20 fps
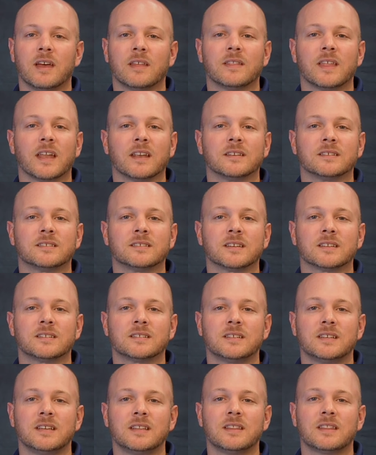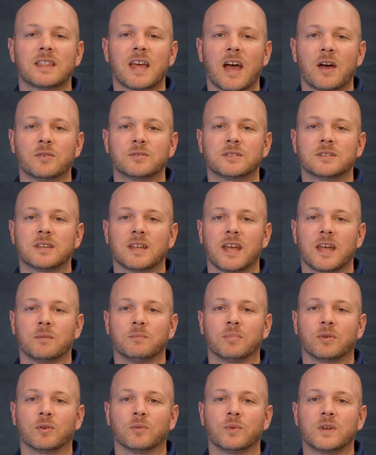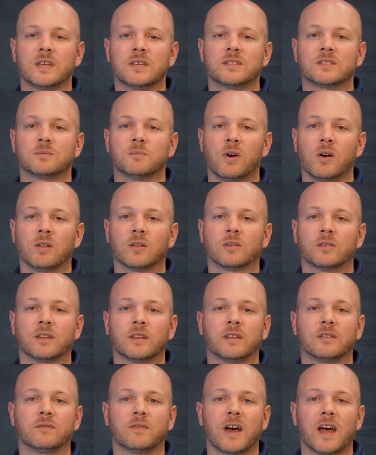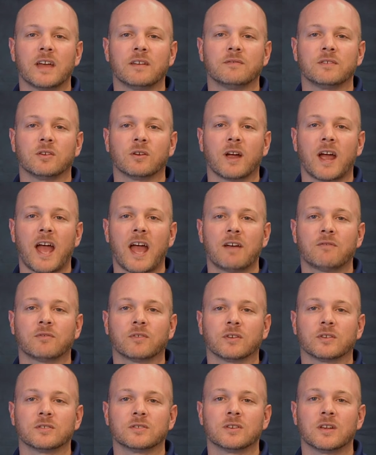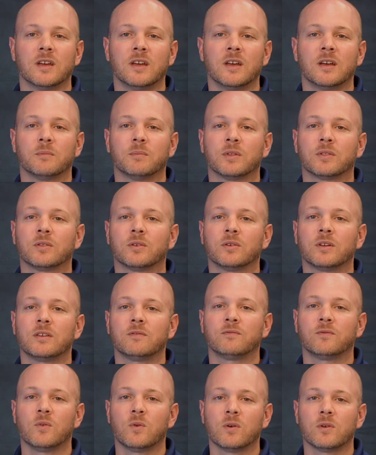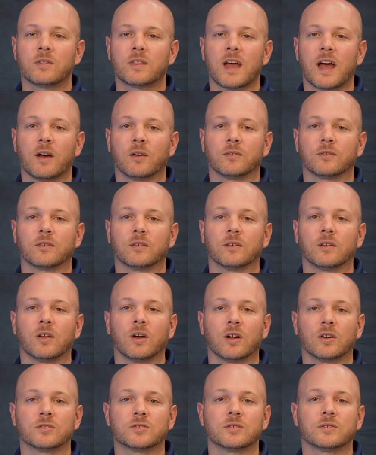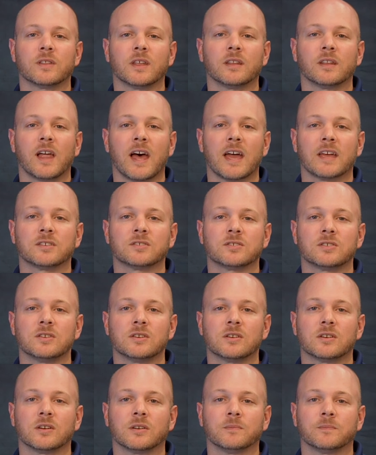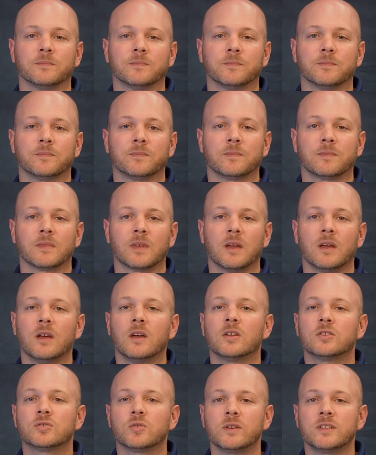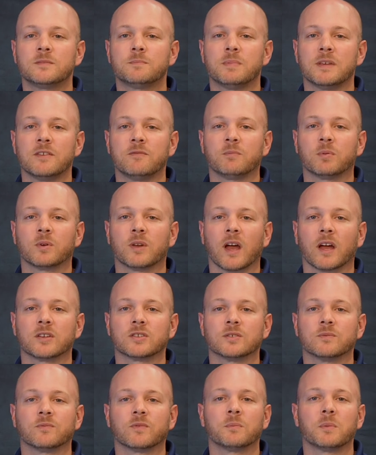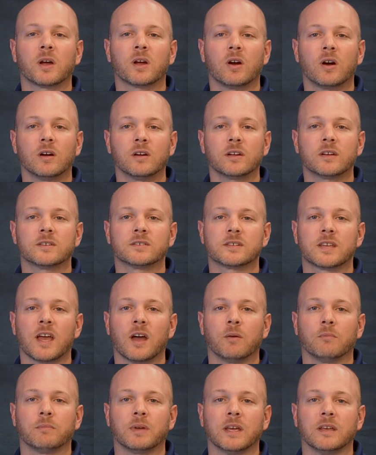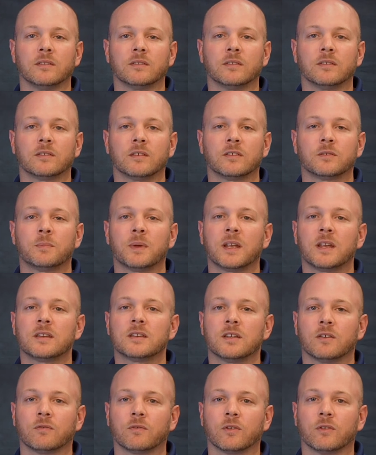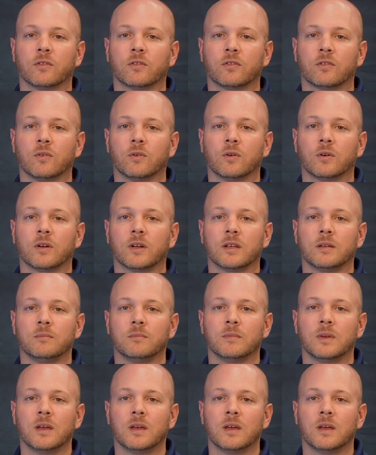That is sixteen thousand head per week smaller than the five-year average, but thirty-four thousand larger than last year. Choice beef production from a carcass count basis has been a different story.